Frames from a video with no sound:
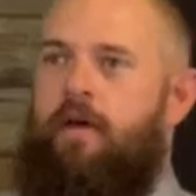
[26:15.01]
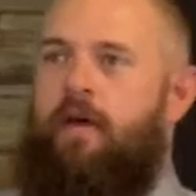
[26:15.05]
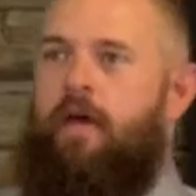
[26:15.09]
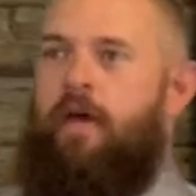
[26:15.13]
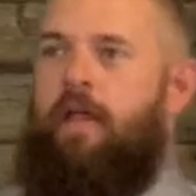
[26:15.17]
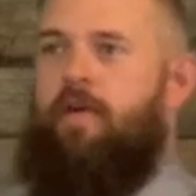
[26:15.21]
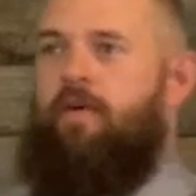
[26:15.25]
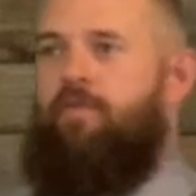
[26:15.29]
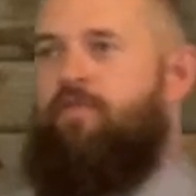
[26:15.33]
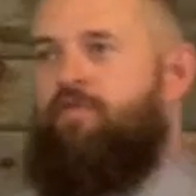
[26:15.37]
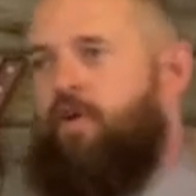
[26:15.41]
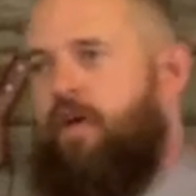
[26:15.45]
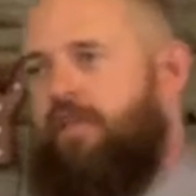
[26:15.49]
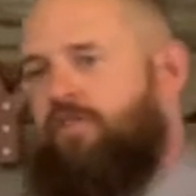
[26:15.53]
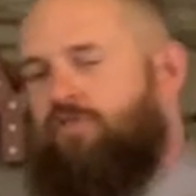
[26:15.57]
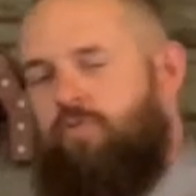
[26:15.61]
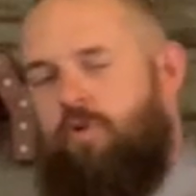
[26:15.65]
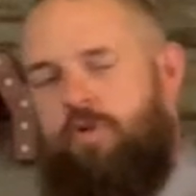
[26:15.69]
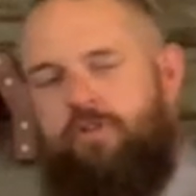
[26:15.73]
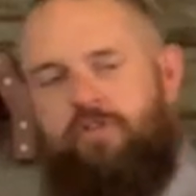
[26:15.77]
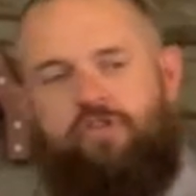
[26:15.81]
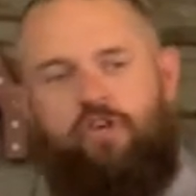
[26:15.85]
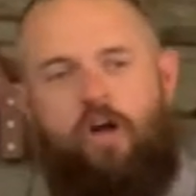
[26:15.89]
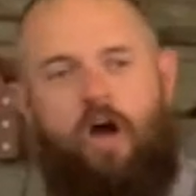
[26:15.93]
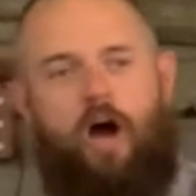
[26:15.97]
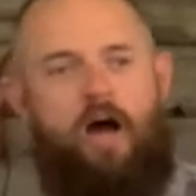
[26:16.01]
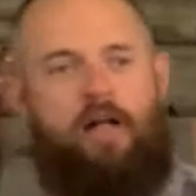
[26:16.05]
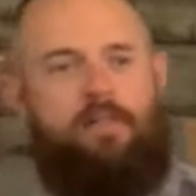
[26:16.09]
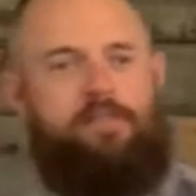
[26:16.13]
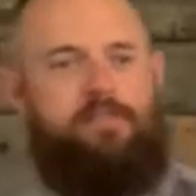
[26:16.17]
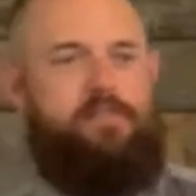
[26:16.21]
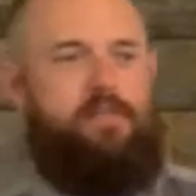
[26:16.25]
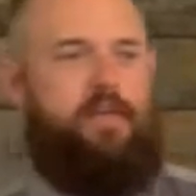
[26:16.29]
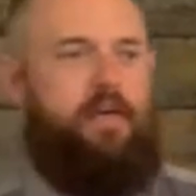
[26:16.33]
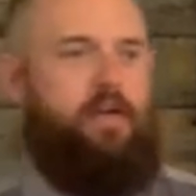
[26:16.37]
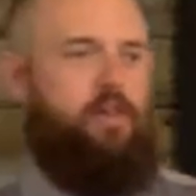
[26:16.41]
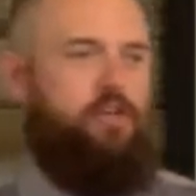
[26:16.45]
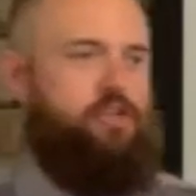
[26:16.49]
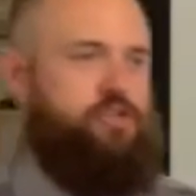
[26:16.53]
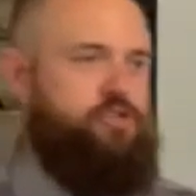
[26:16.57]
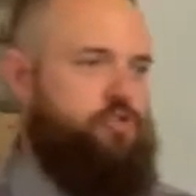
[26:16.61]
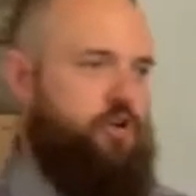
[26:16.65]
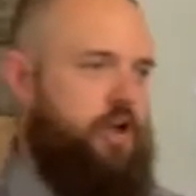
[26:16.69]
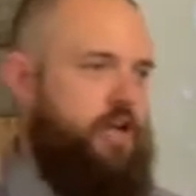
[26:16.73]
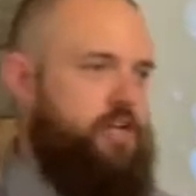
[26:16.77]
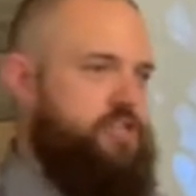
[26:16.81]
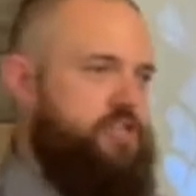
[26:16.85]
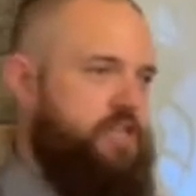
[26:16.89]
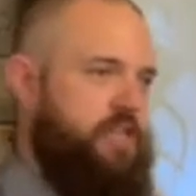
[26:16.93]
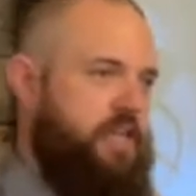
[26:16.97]
And it fits with John's
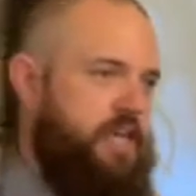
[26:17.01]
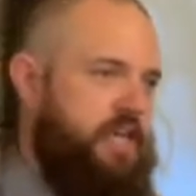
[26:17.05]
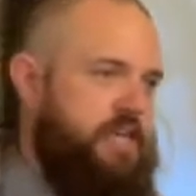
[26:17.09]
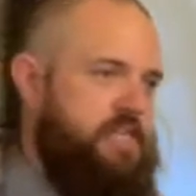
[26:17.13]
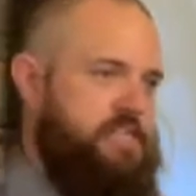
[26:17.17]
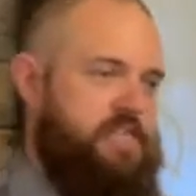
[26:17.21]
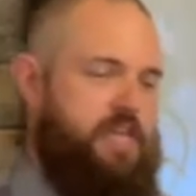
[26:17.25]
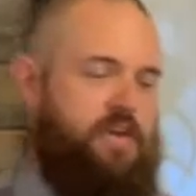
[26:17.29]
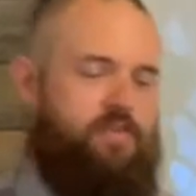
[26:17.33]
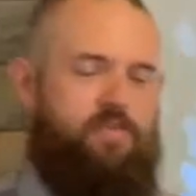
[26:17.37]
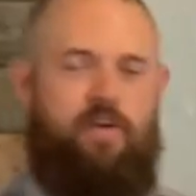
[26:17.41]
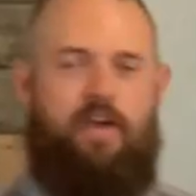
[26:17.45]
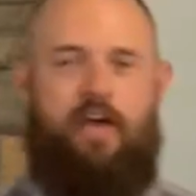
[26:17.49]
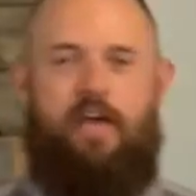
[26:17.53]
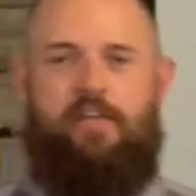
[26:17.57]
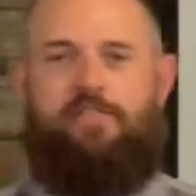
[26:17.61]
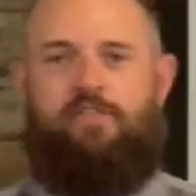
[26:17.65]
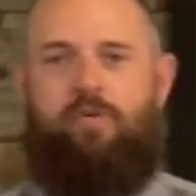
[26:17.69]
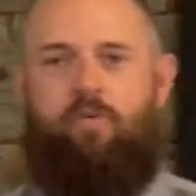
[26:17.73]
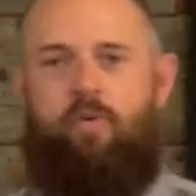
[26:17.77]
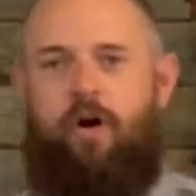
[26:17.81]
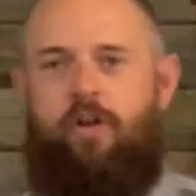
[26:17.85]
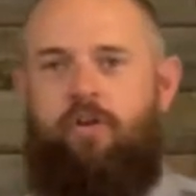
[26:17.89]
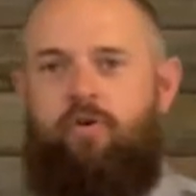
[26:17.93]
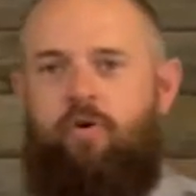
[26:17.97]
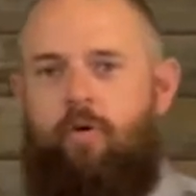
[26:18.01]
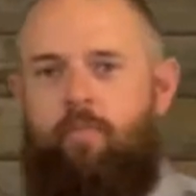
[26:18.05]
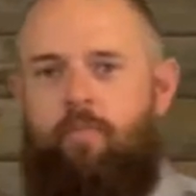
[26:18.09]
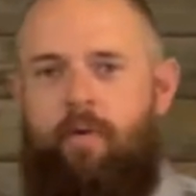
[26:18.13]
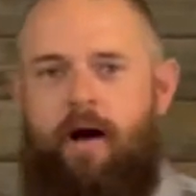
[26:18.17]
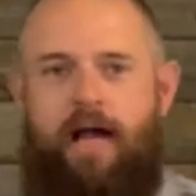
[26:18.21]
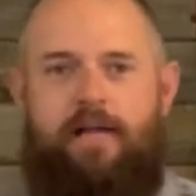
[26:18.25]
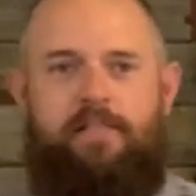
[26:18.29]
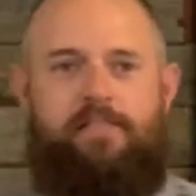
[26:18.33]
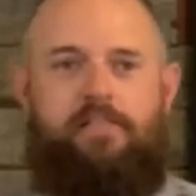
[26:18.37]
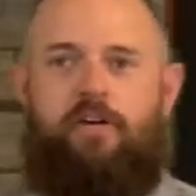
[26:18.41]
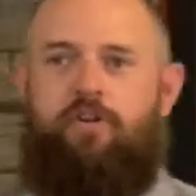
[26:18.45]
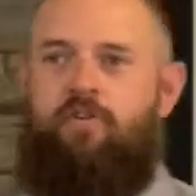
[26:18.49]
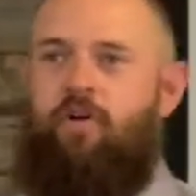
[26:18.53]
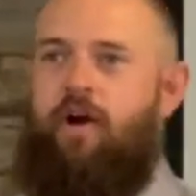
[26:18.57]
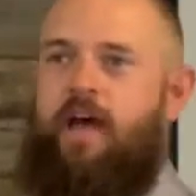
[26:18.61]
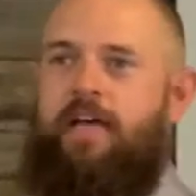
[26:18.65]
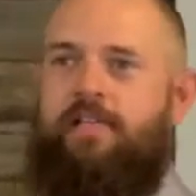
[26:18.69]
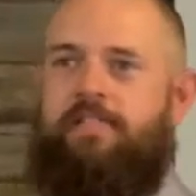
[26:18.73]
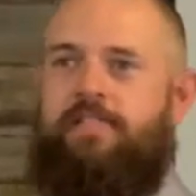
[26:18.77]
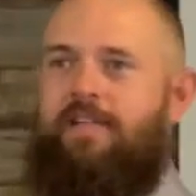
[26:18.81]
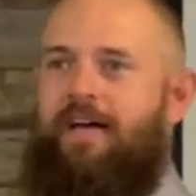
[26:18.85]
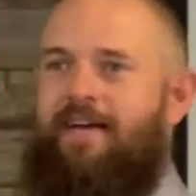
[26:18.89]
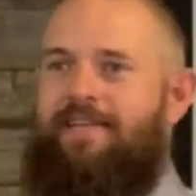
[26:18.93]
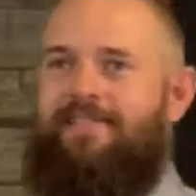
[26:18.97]
illustration that he's giving us. The one who abides in
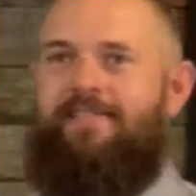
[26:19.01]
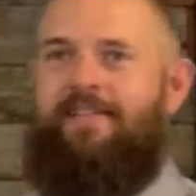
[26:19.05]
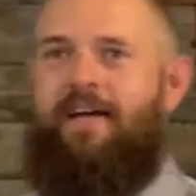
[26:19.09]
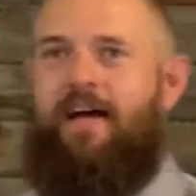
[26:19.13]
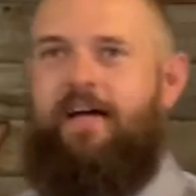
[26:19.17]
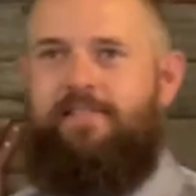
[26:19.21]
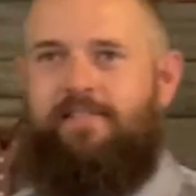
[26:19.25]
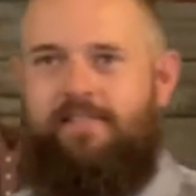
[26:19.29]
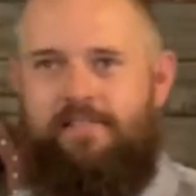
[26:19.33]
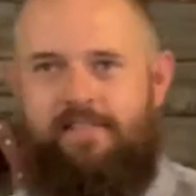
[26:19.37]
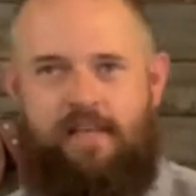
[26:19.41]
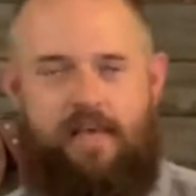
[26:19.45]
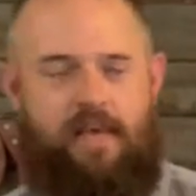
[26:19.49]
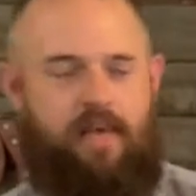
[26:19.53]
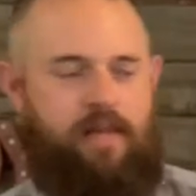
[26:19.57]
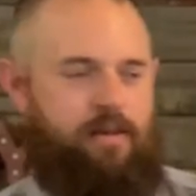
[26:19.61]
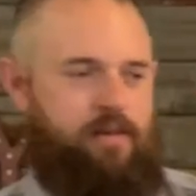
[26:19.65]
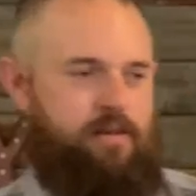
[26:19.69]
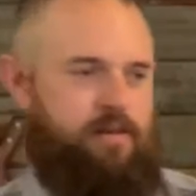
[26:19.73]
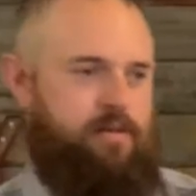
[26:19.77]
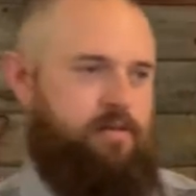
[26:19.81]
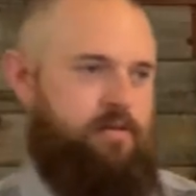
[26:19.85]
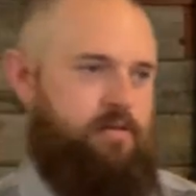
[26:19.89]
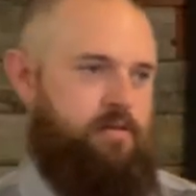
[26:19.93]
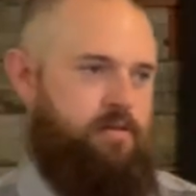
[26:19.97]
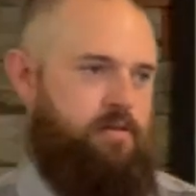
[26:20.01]
Christ does not sin.